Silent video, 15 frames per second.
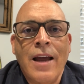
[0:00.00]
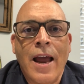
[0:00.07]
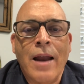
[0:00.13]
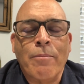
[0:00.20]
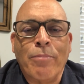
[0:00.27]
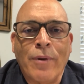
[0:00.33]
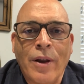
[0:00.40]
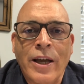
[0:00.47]

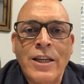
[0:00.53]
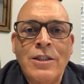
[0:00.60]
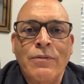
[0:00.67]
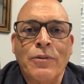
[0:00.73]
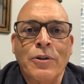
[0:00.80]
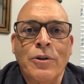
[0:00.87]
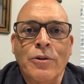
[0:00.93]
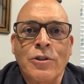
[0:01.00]
and place
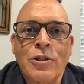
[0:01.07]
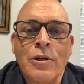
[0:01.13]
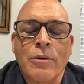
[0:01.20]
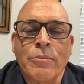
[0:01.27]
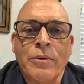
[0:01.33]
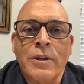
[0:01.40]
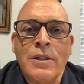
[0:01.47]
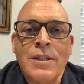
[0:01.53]
for your
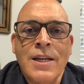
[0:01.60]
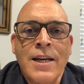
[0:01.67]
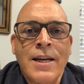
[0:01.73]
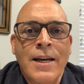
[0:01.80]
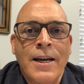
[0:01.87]
children,